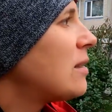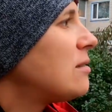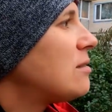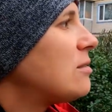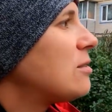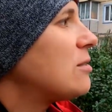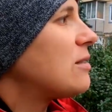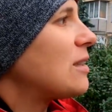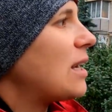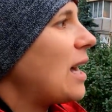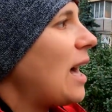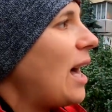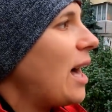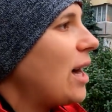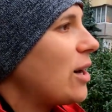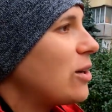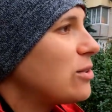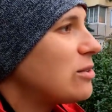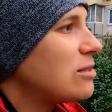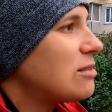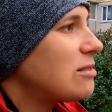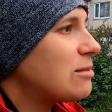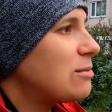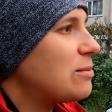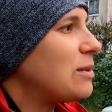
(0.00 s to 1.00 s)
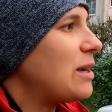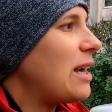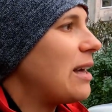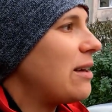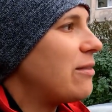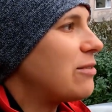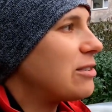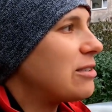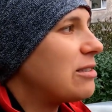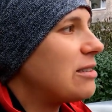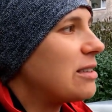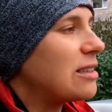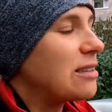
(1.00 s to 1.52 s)
to the house.
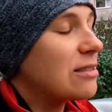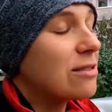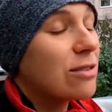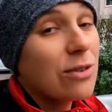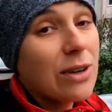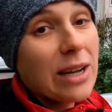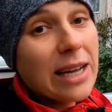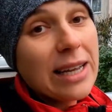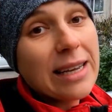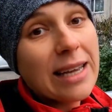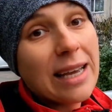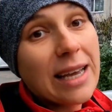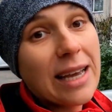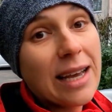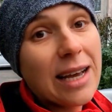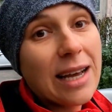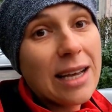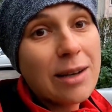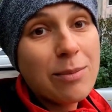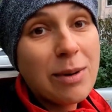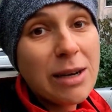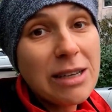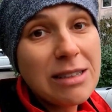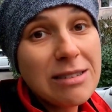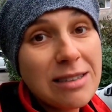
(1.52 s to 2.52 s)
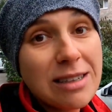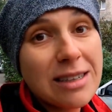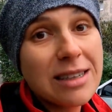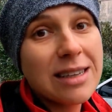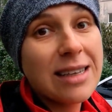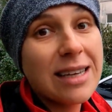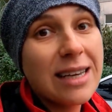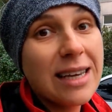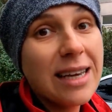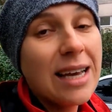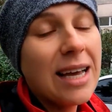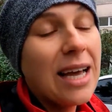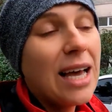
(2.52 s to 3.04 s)
Everything is ready, and
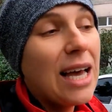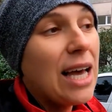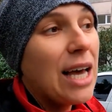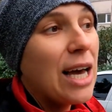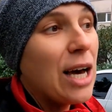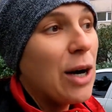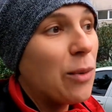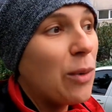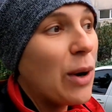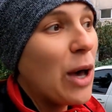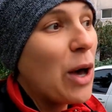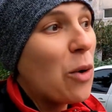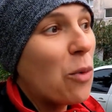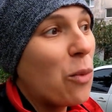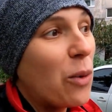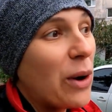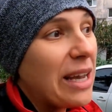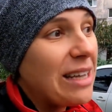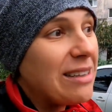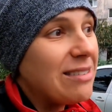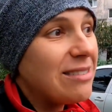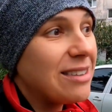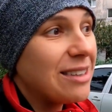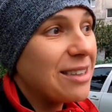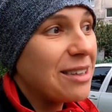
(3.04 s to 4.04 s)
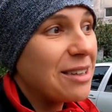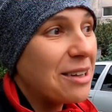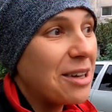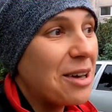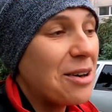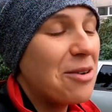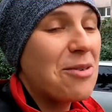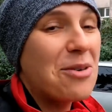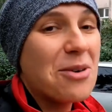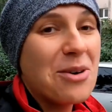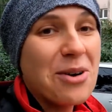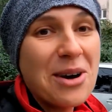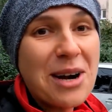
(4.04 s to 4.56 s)
basically we are waiting
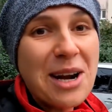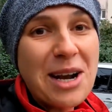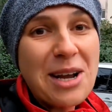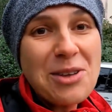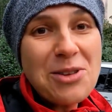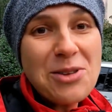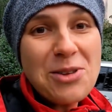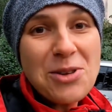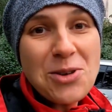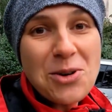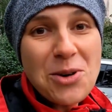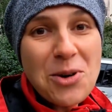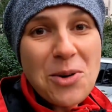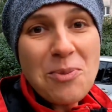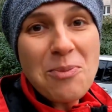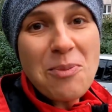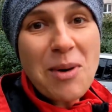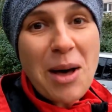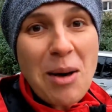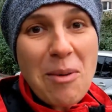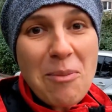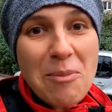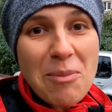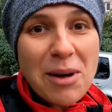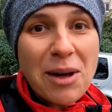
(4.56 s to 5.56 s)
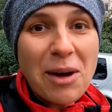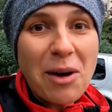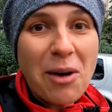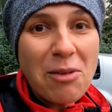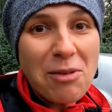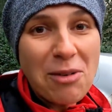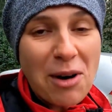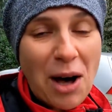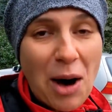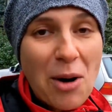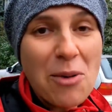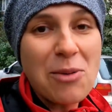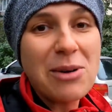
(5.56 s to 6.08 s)
for a new member of
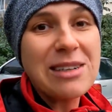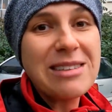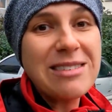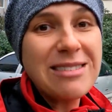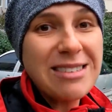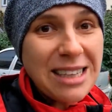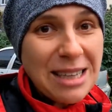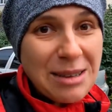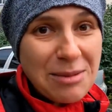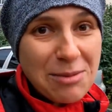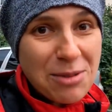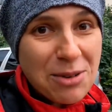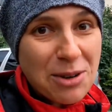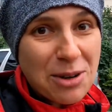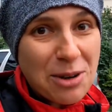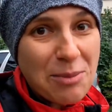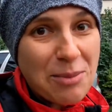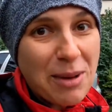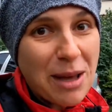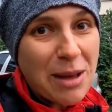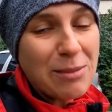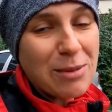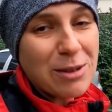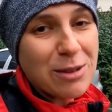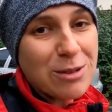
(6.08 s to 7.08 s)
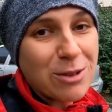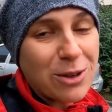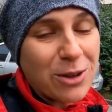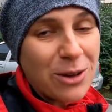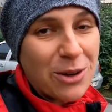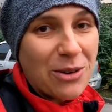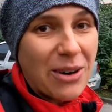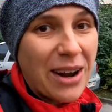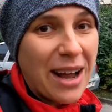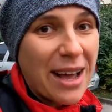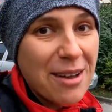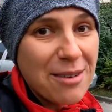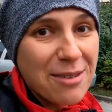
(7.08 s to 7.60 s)
our team, for a baby to
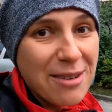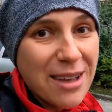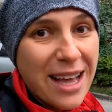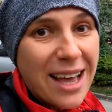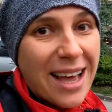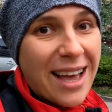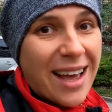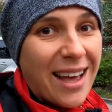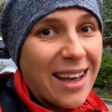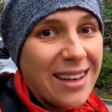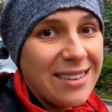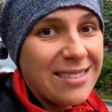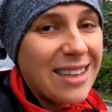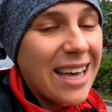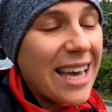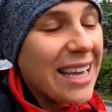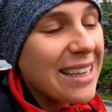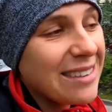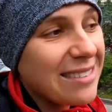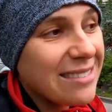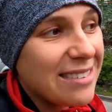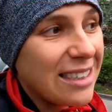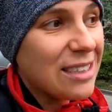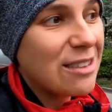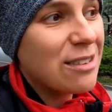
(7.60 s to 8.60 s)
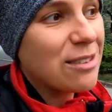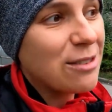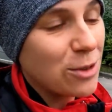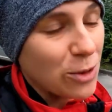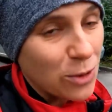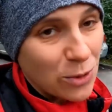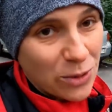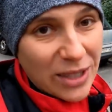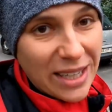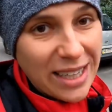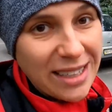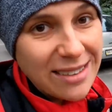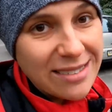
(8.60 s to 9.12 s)
arrive at any day
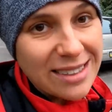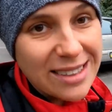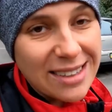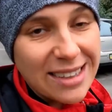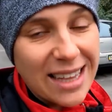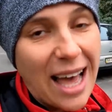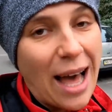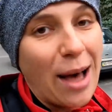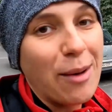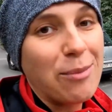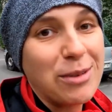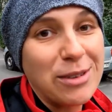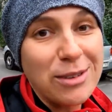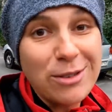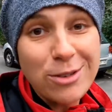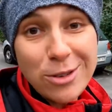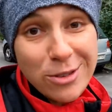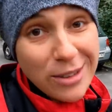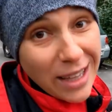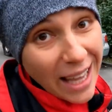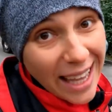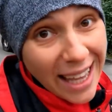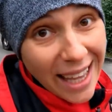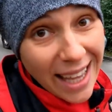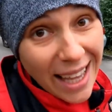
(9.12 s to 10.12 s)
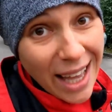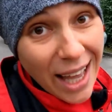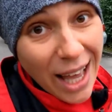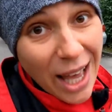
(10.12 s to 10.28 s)
soon. It can happen today,